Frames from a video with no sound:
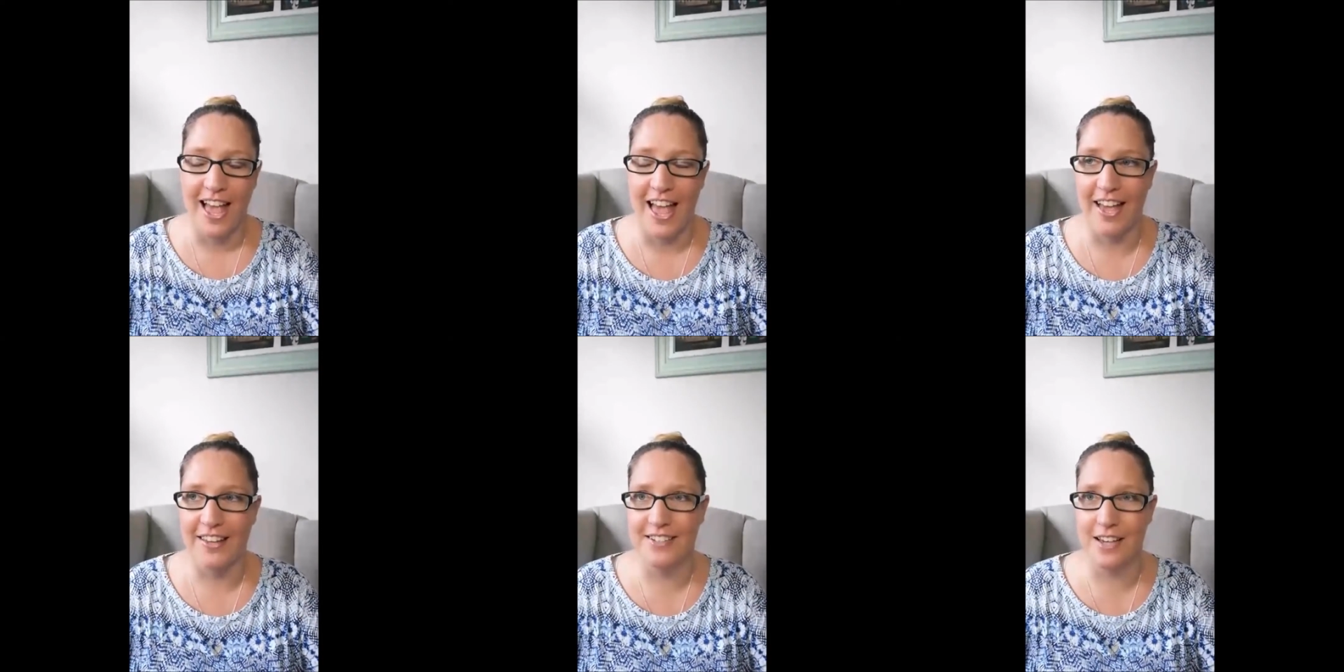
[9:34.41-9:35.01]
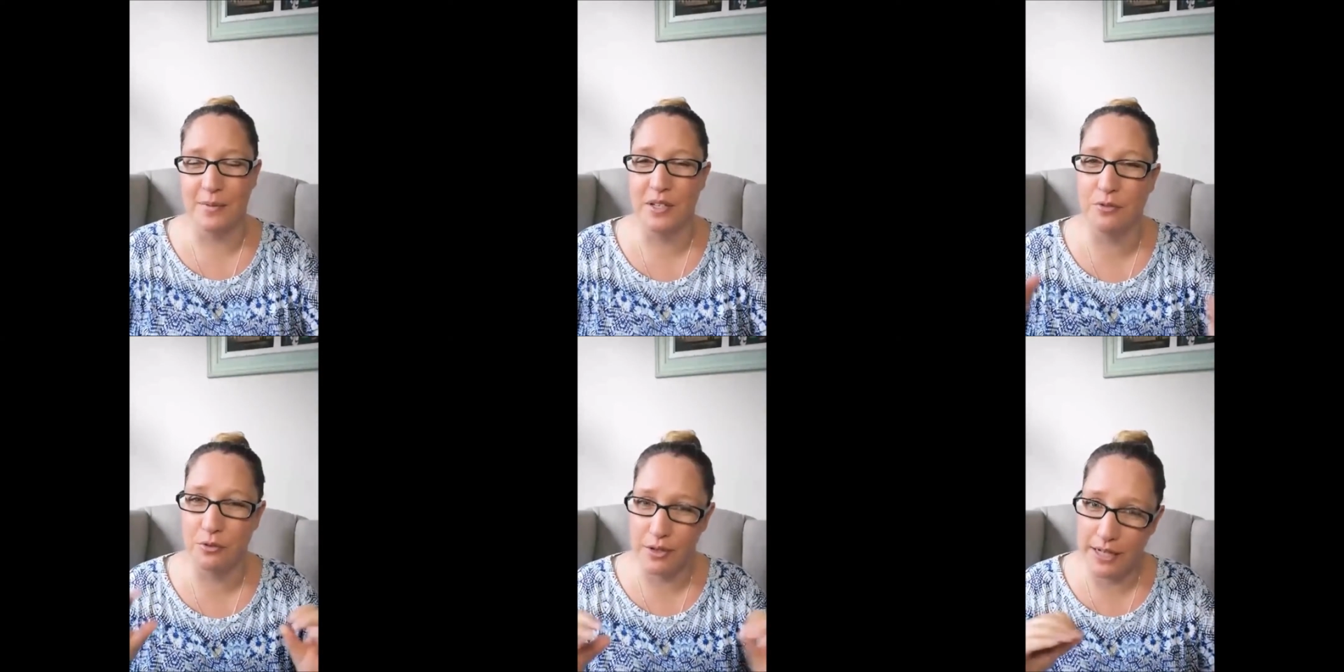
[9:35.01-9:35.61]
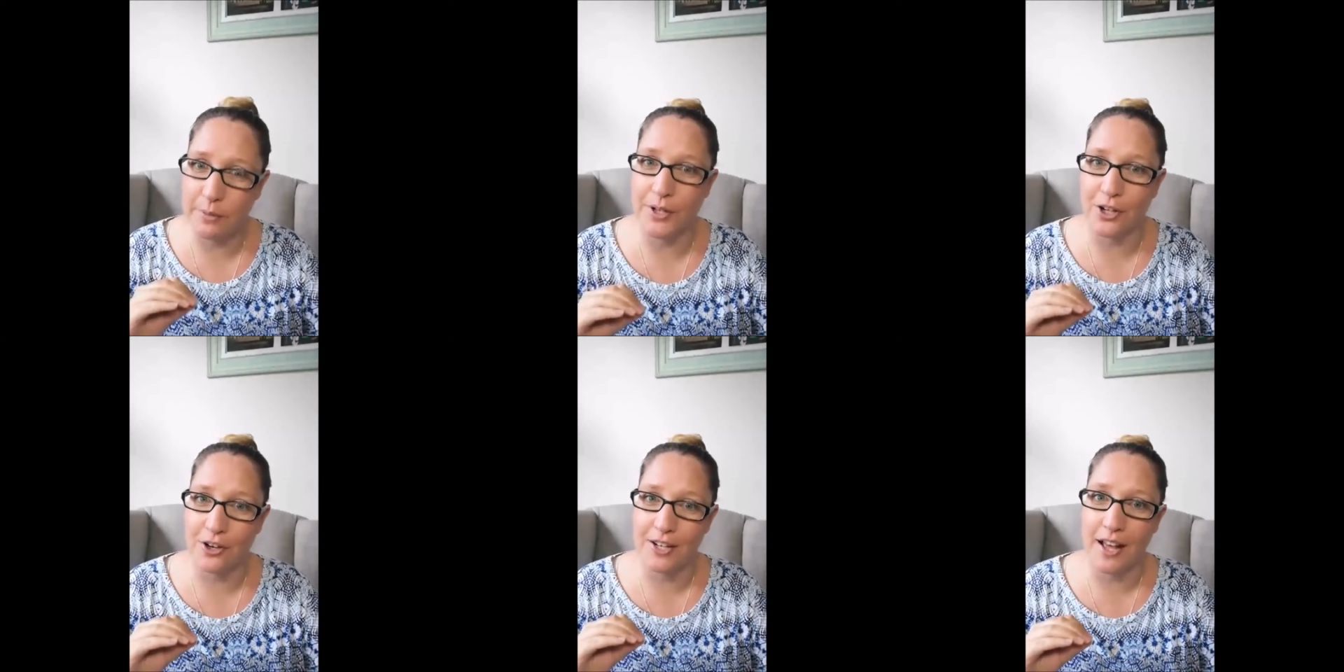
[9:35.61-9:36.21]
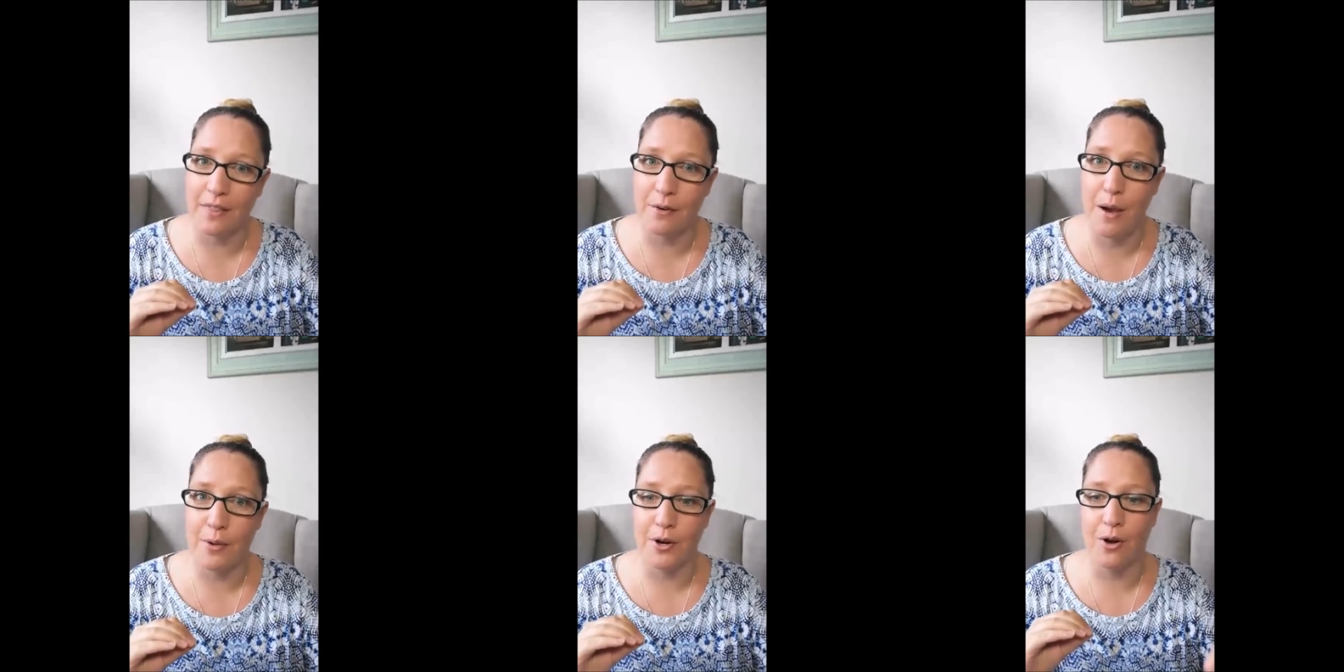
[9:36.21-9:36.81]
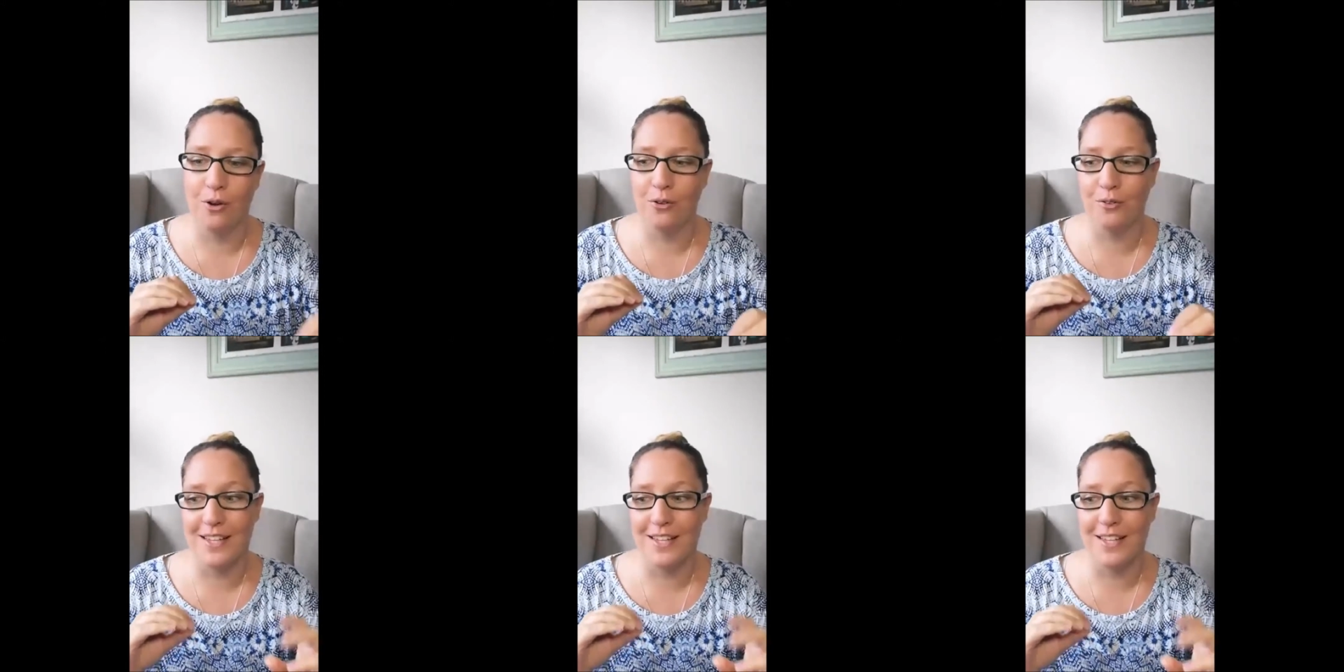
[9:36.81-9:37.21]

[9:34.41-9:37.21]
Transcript: And I mean, if you really want to go down the rabbit hole,